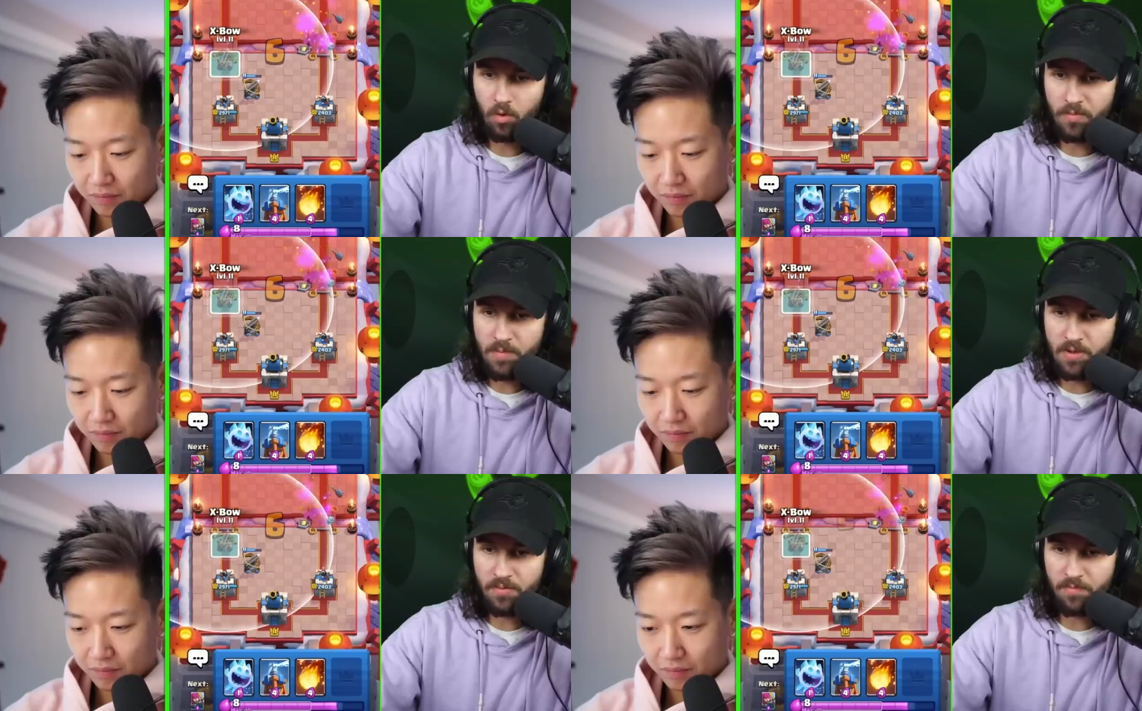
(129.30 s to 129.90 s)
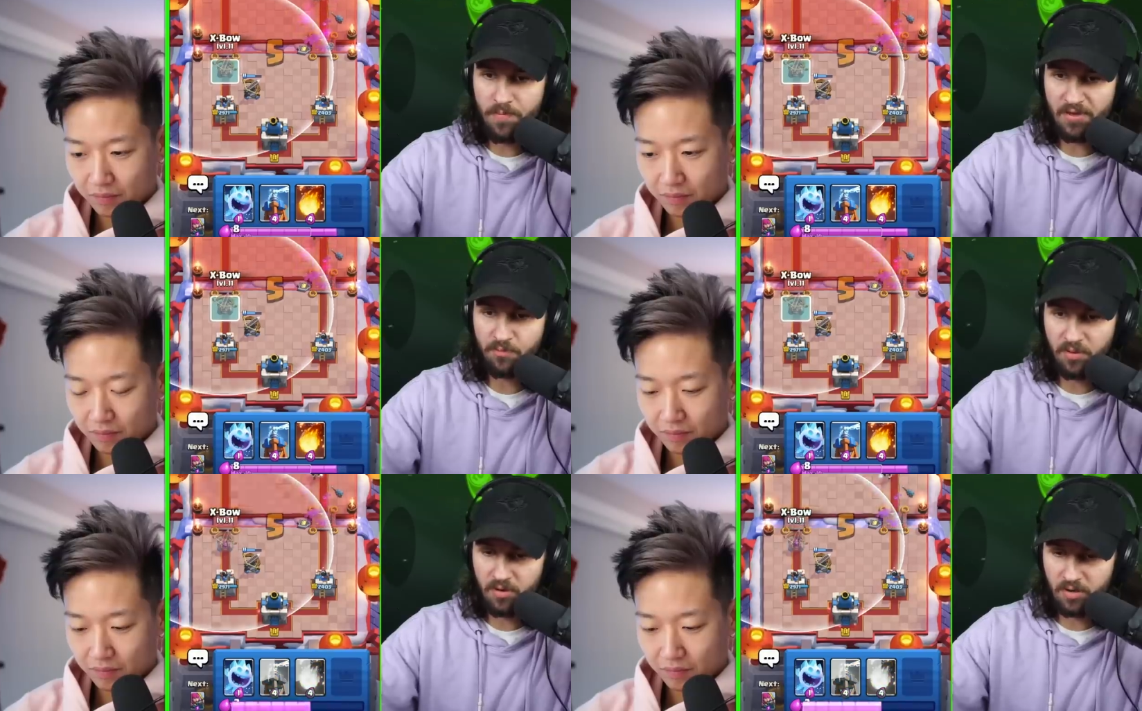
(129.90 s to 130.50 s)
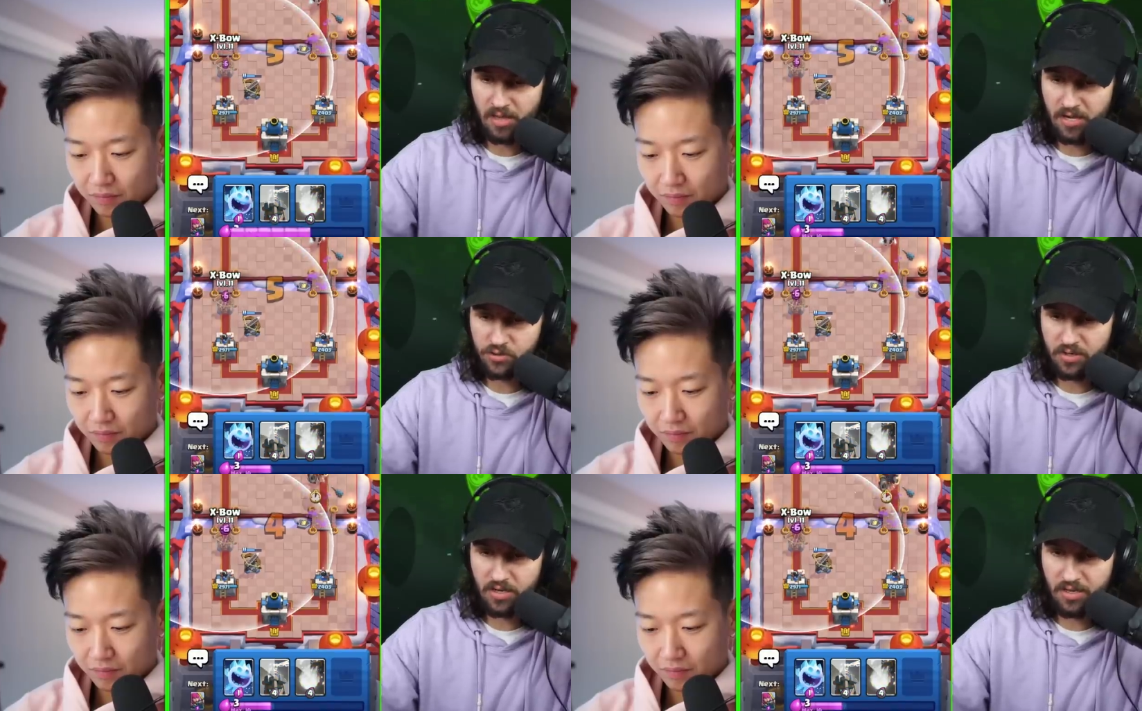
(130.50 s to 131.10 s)
Speaker 1: Or maybe I'm the best player in
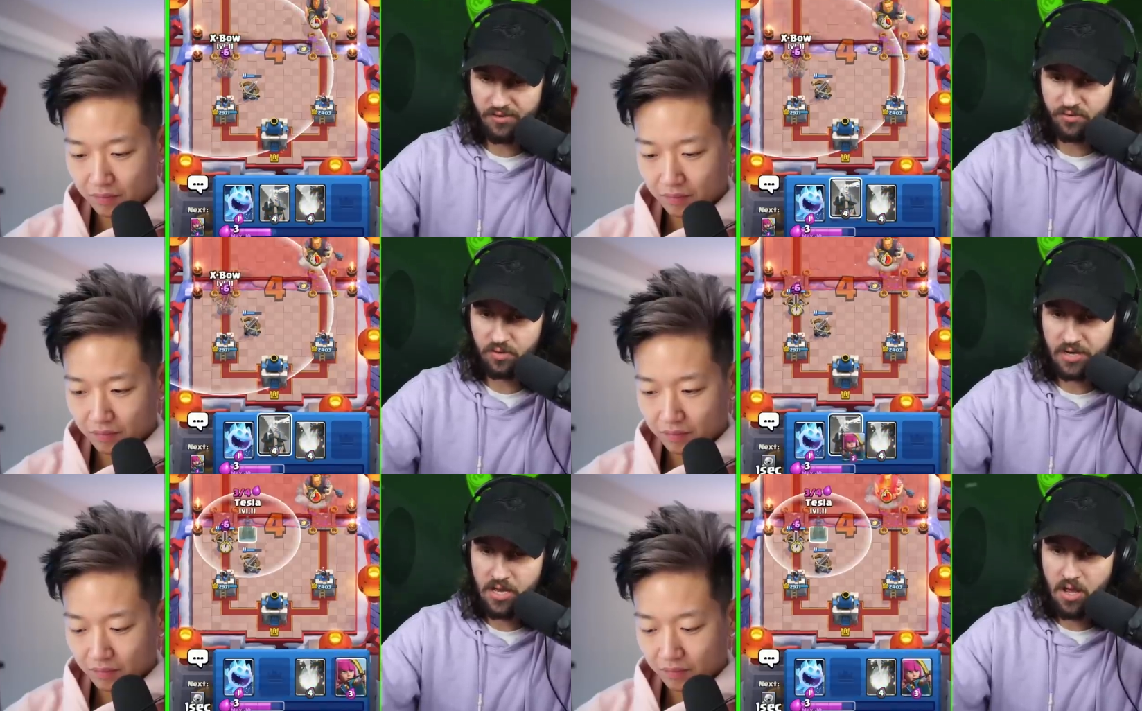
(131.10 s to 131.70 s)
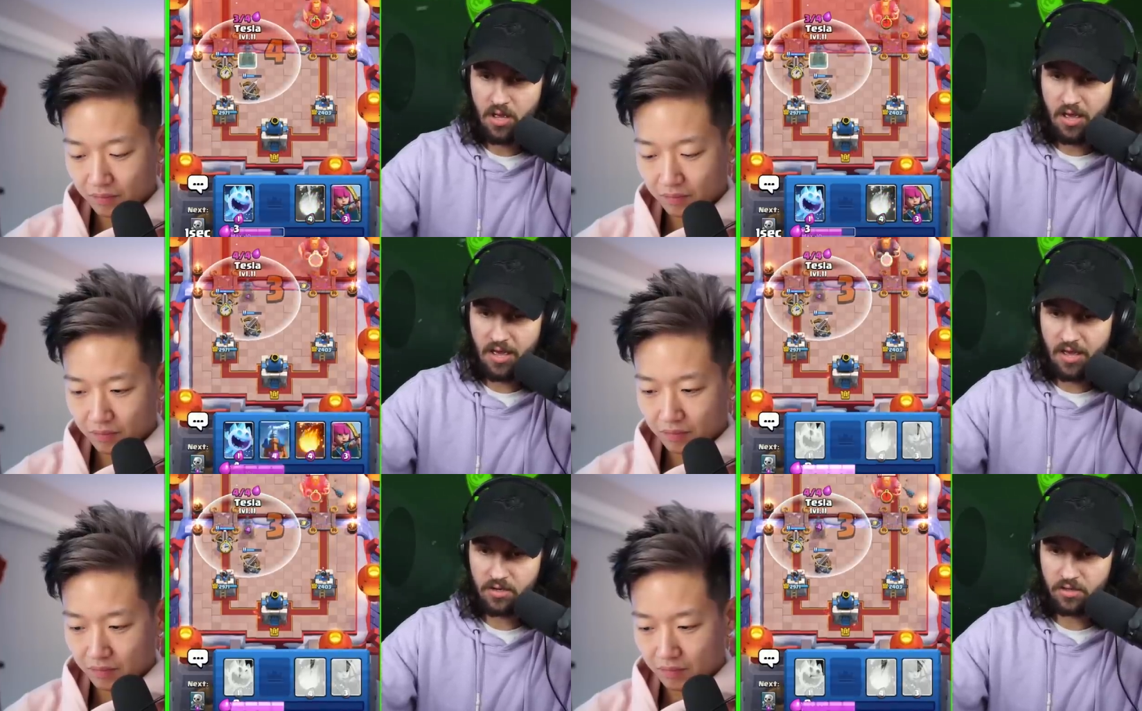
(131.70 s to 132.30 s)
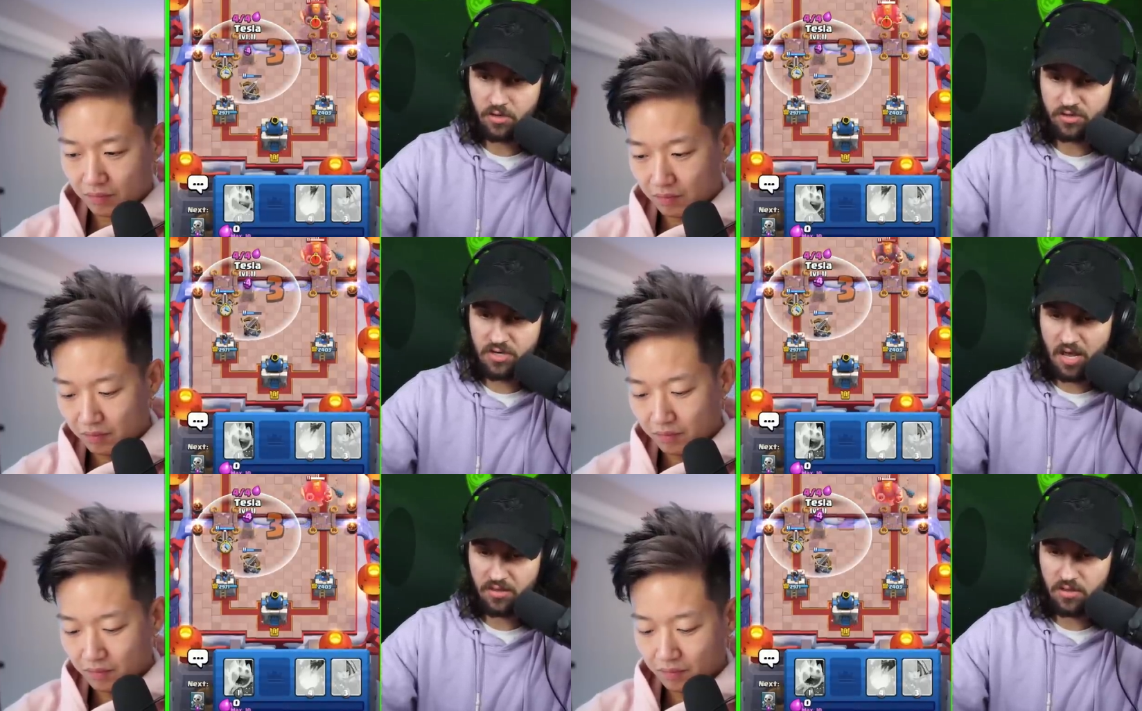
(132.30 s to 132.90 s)
Clash Royale history, and there's
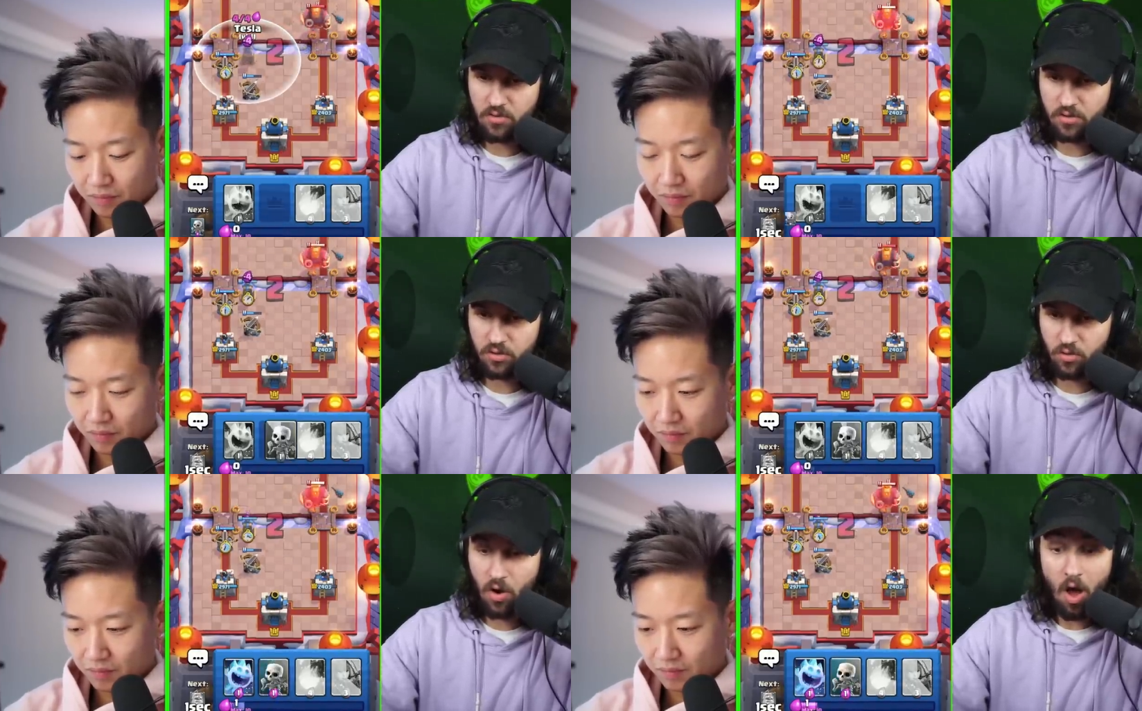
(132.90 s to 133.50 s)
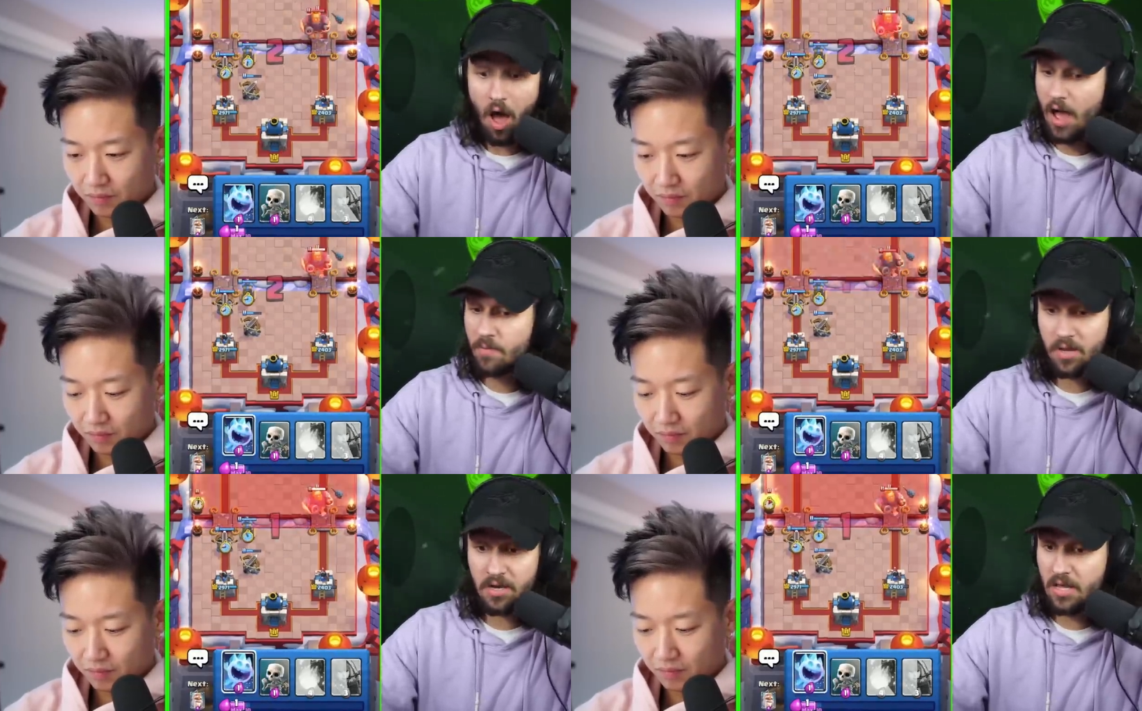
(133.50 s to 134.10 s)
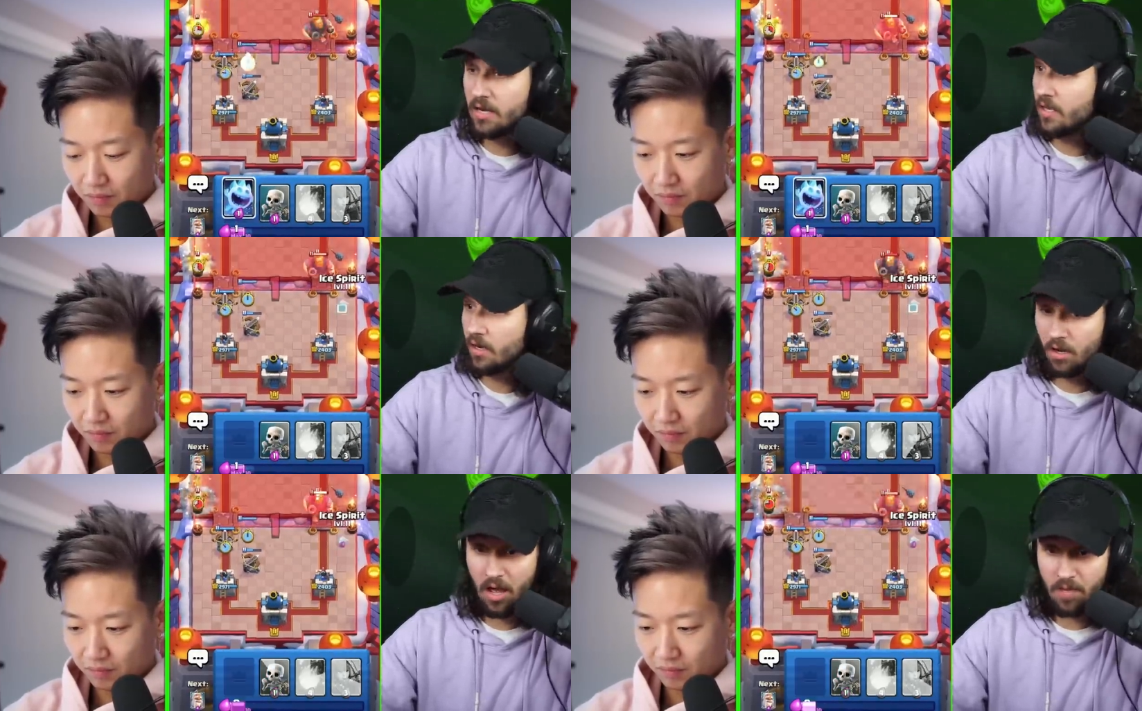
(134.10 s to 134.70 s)
nothing you can do. I'm an
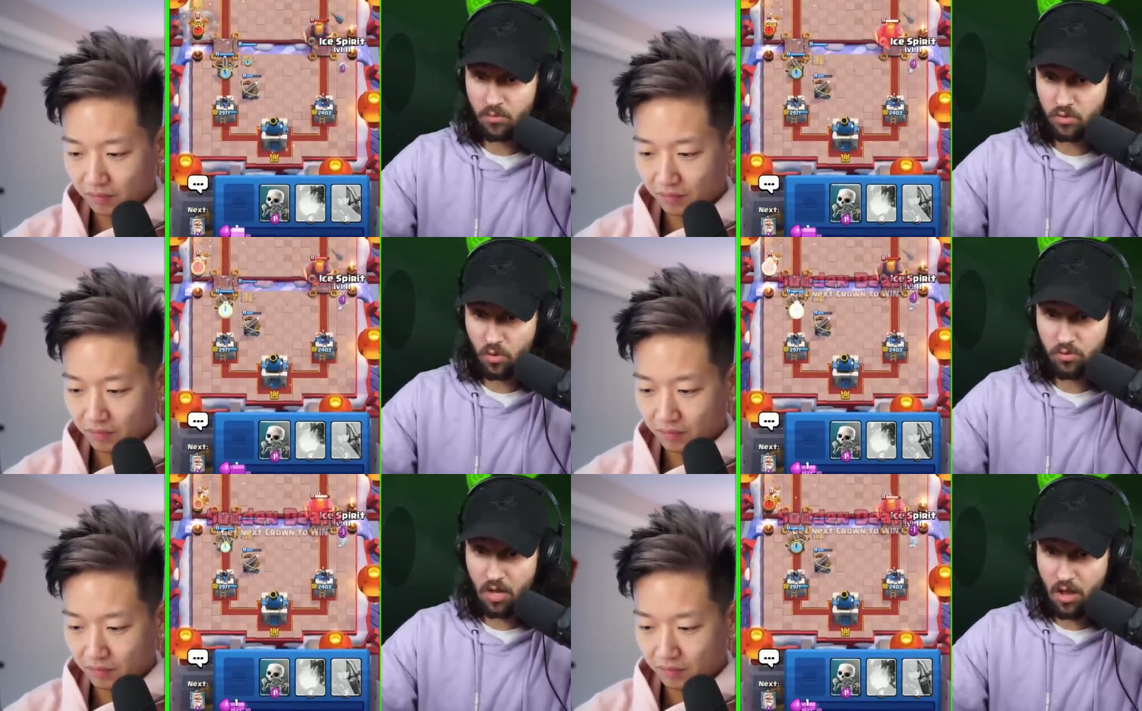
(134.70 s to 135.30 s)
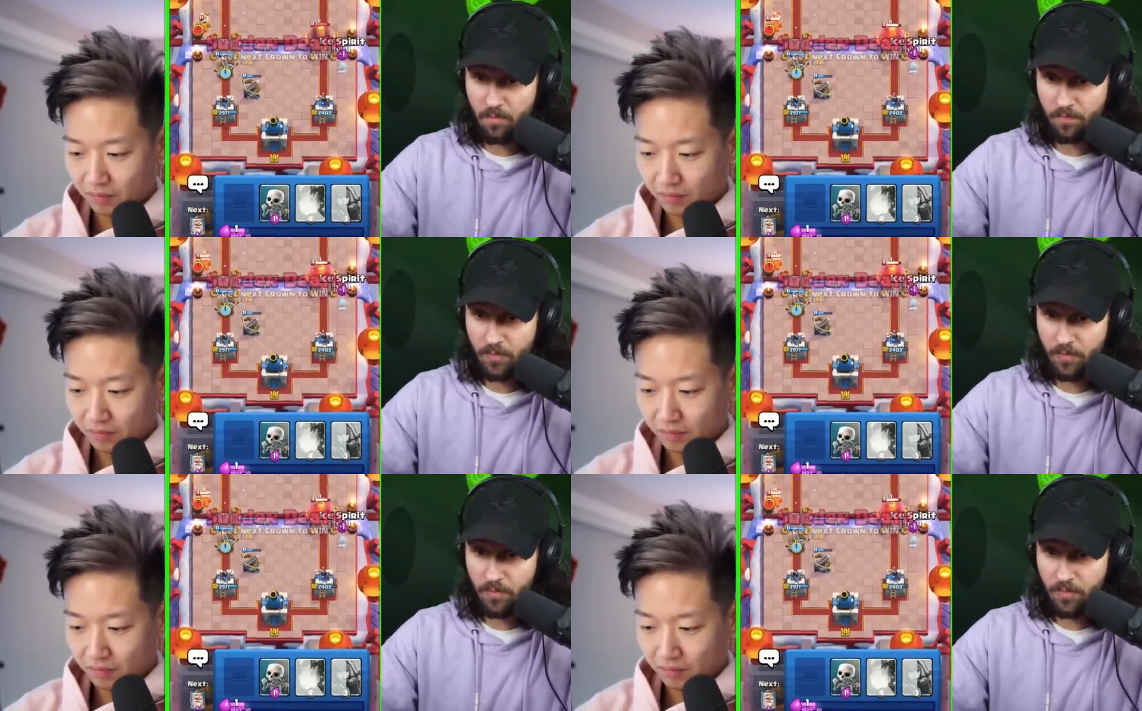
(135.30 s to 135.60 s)
idiot. I'm so dumb.